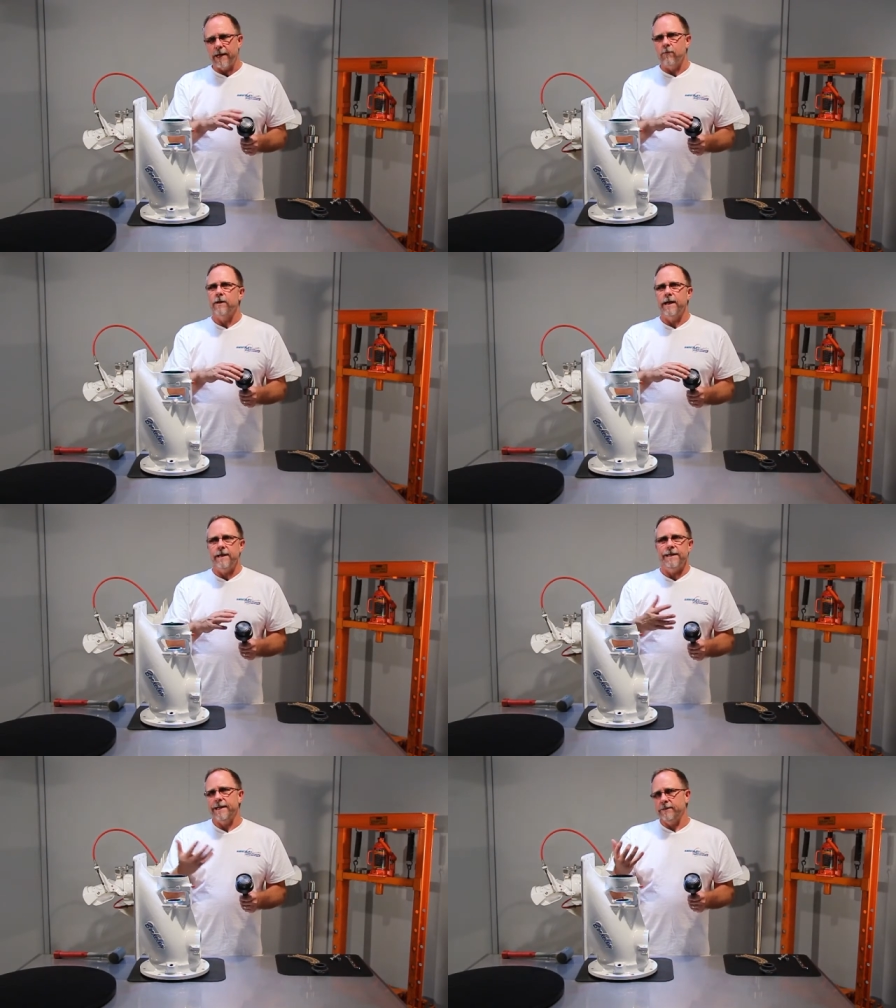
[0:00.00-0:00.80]
That way
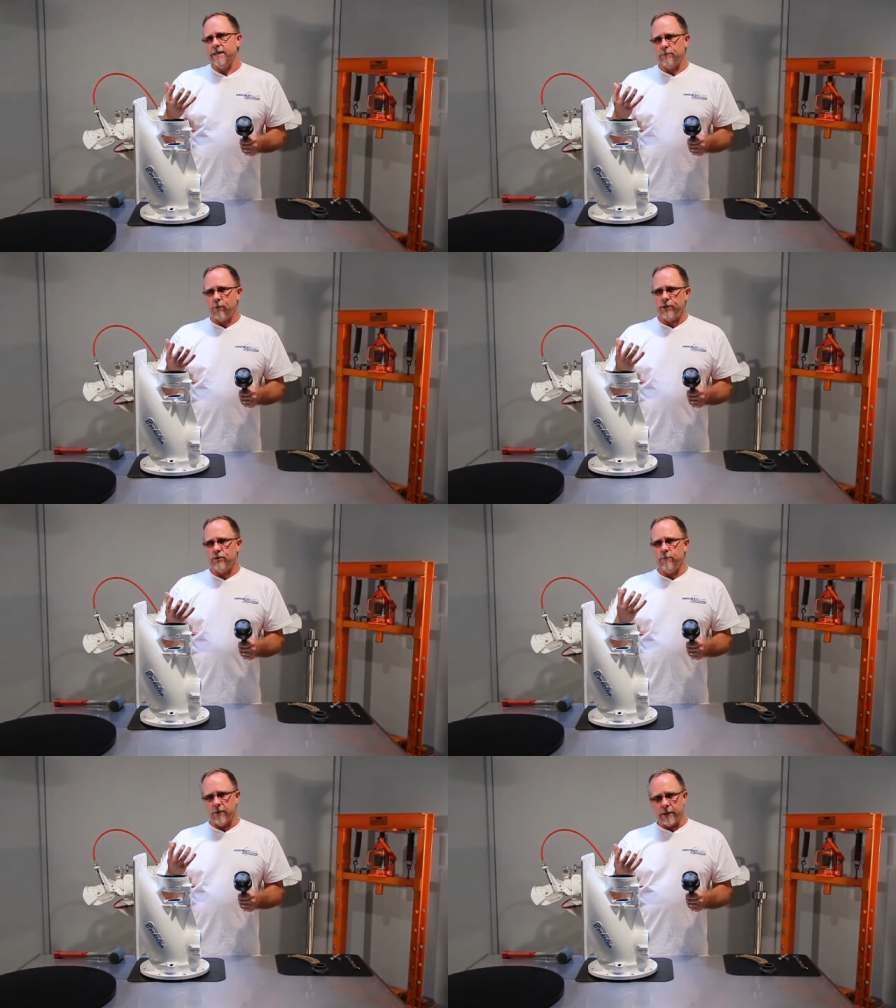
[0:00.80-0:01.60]
any excess
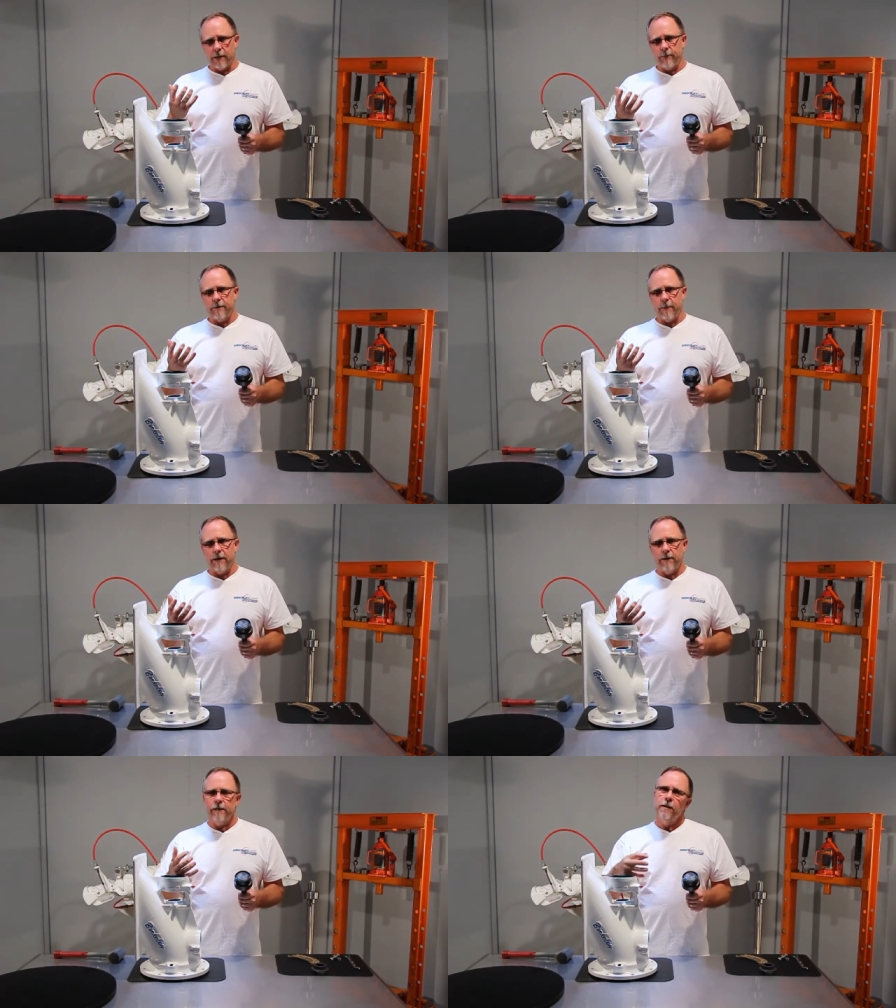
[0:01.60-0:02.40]
pressure building up in the
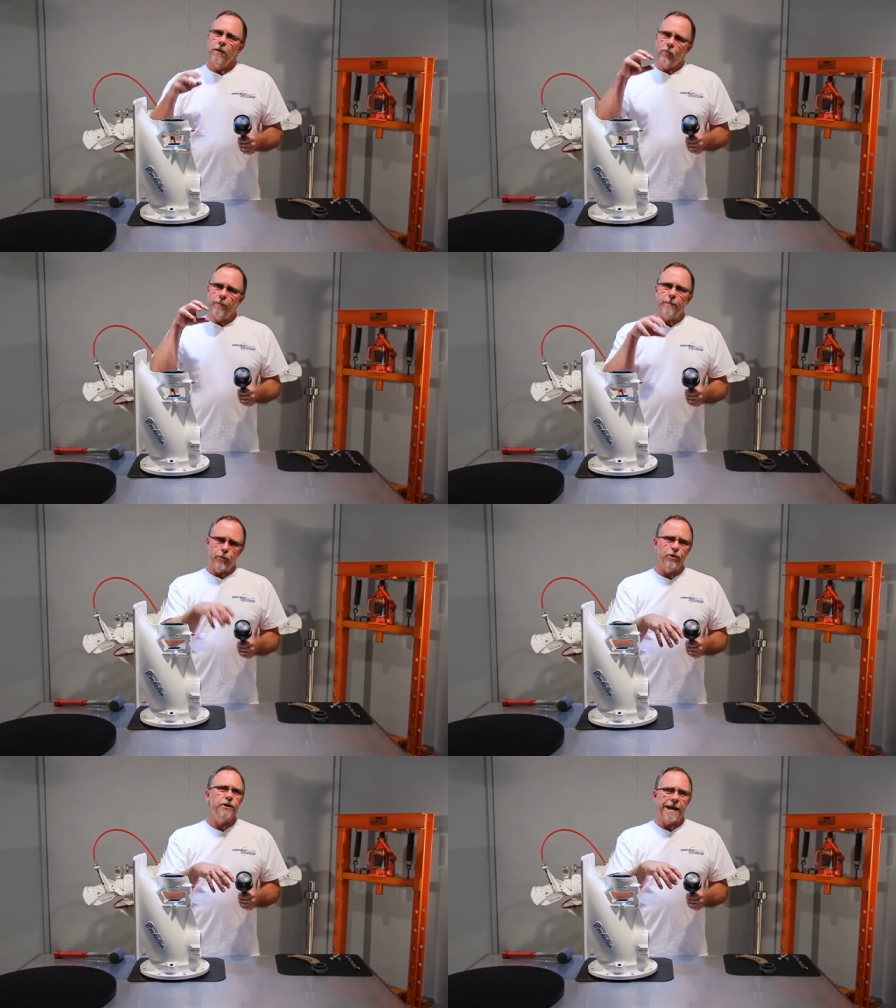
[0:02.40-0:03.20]
bearing will be
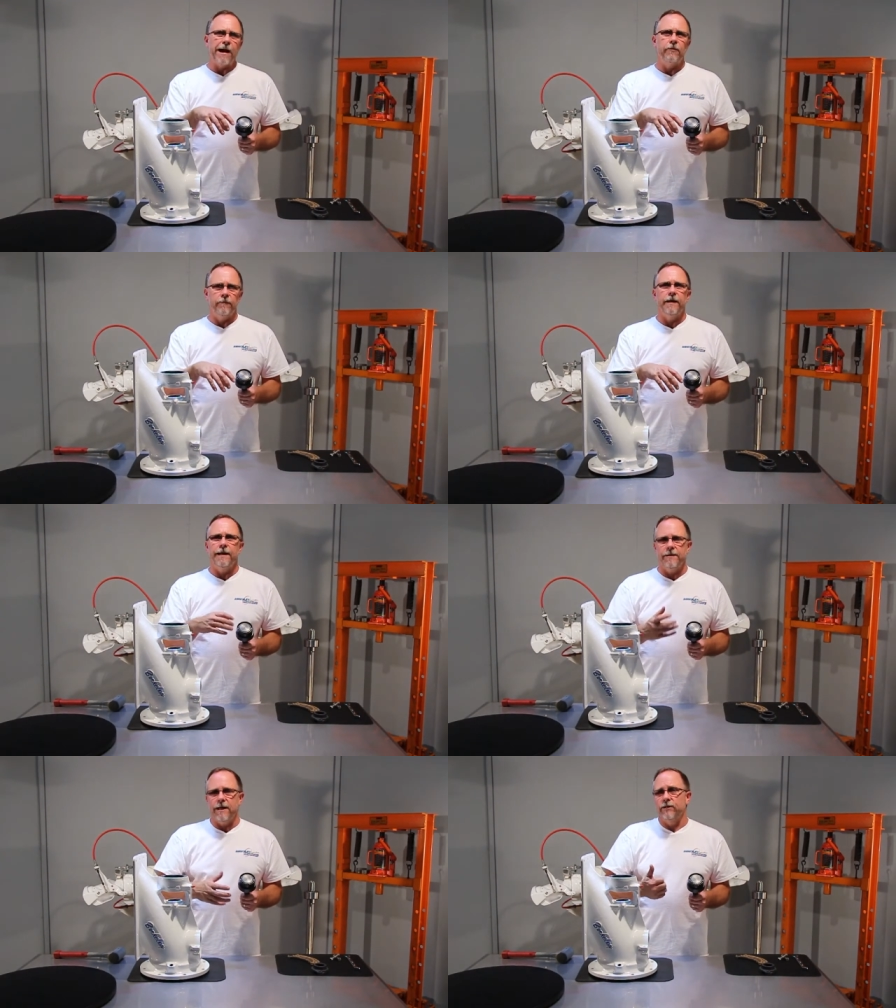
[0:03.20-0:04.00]
pushing out of it
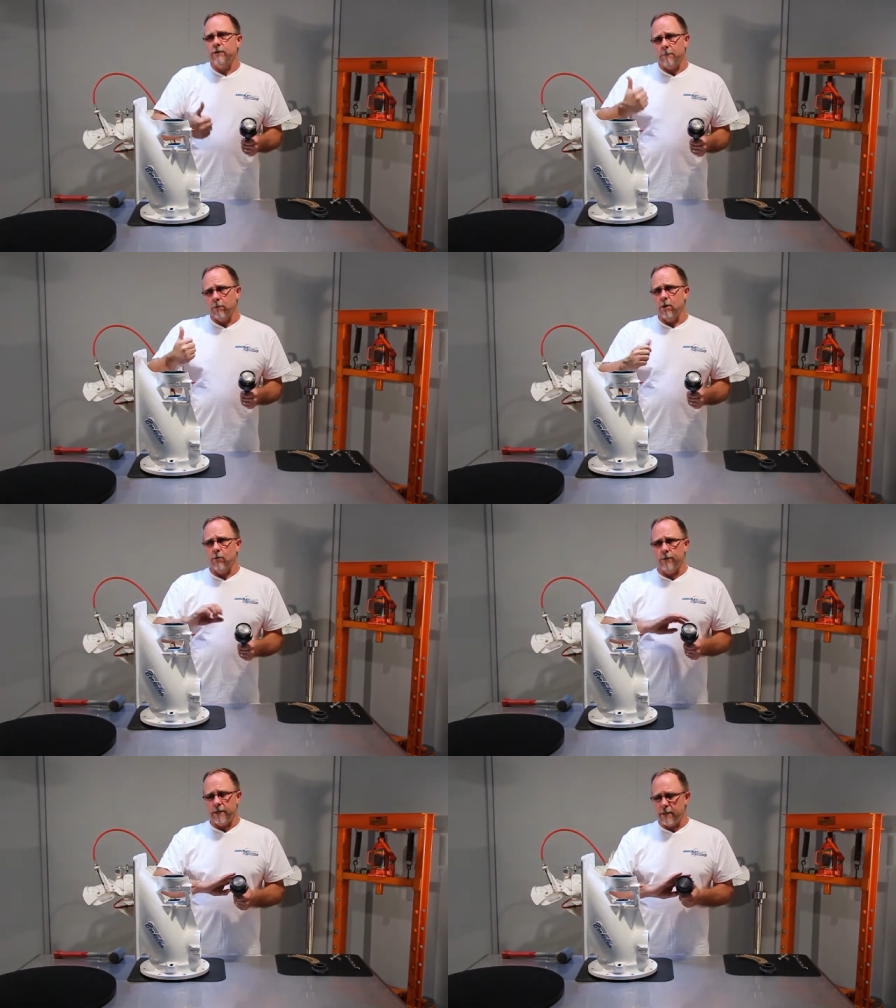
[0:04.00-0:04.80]
and not try to
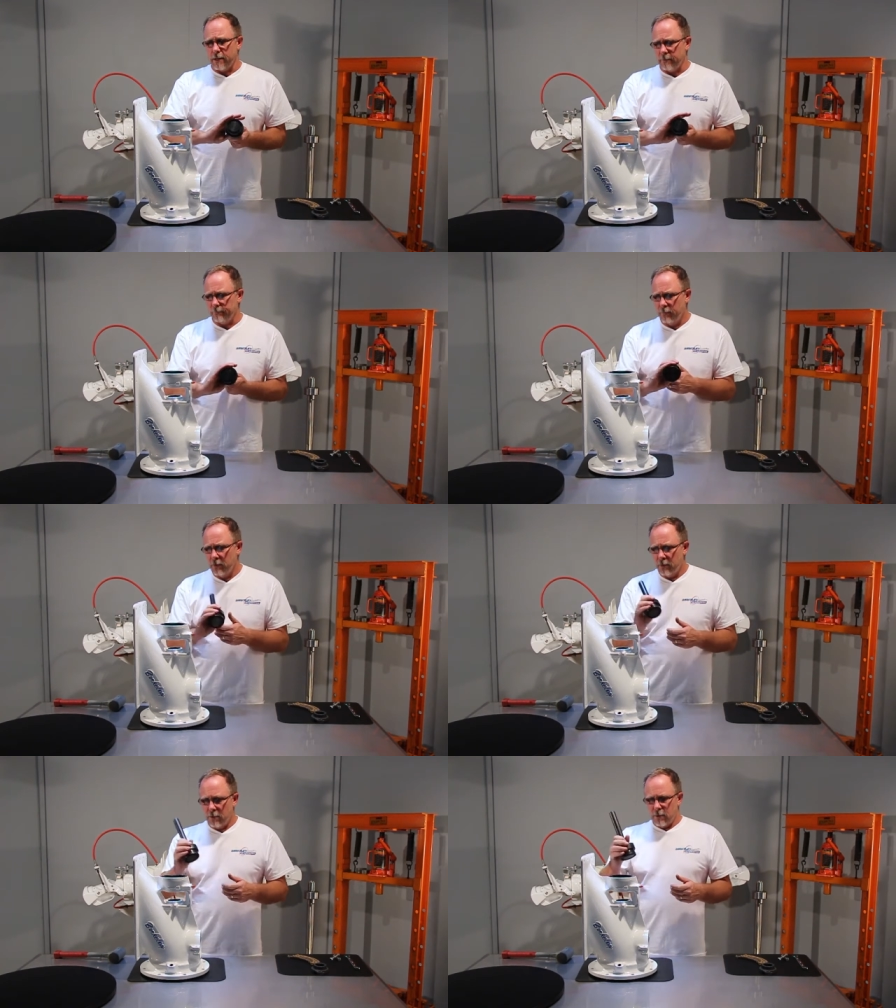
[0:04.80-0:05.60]
blow the, um,
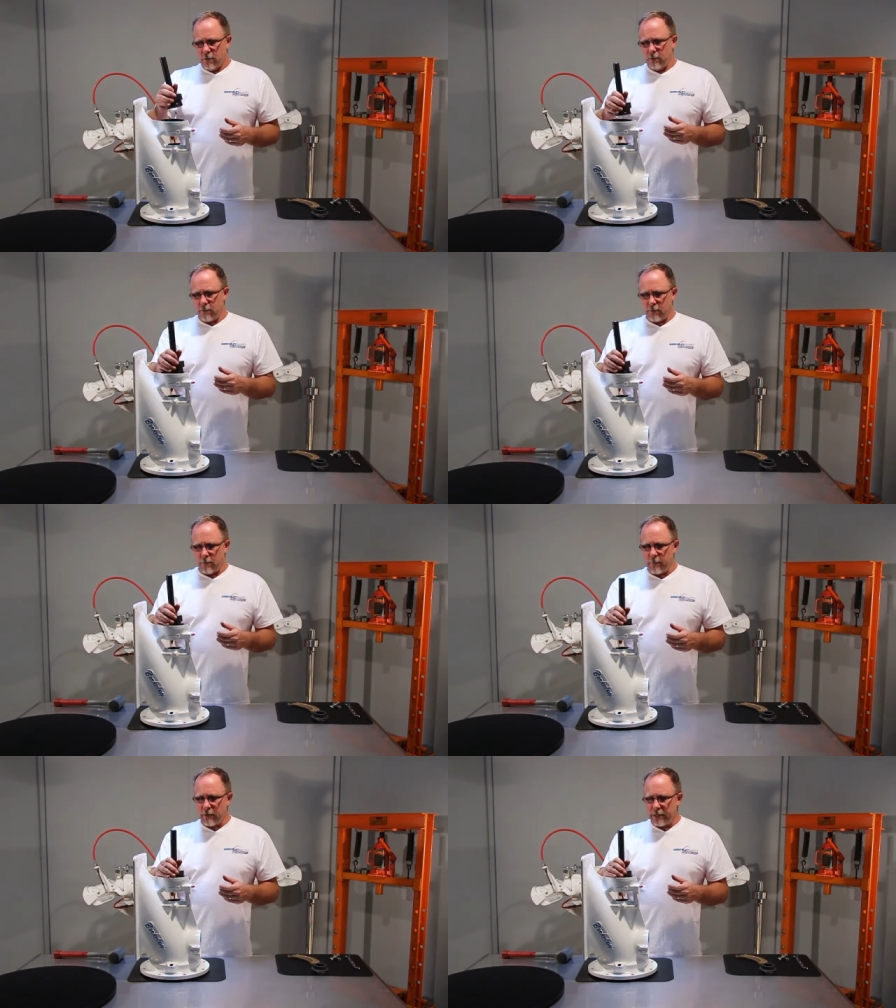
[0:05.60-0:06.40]

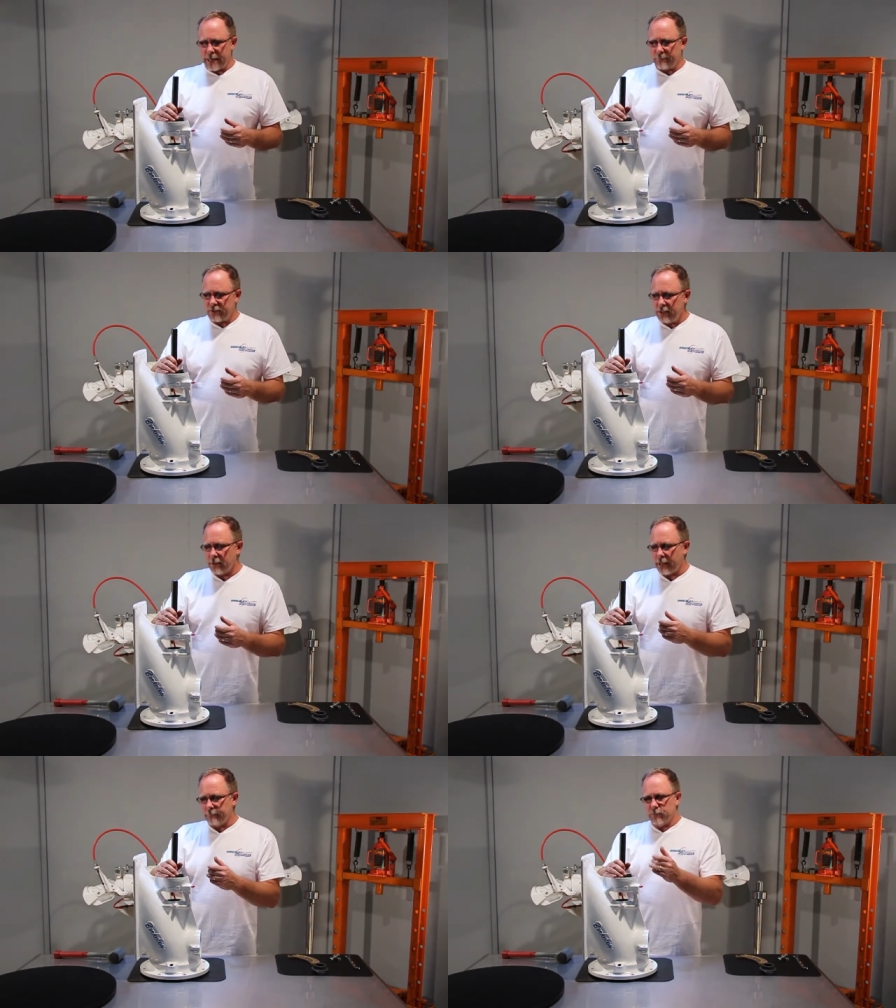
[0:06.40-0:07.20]
the bearing cap
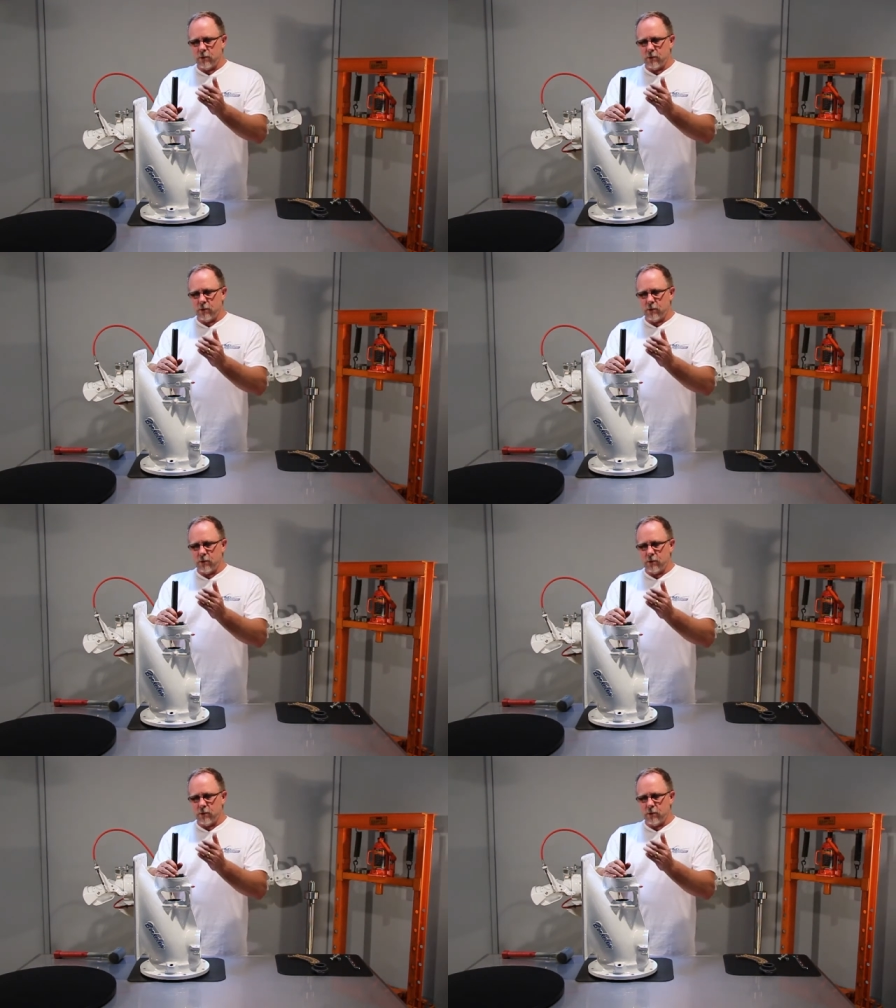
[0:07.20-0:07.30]
seal out.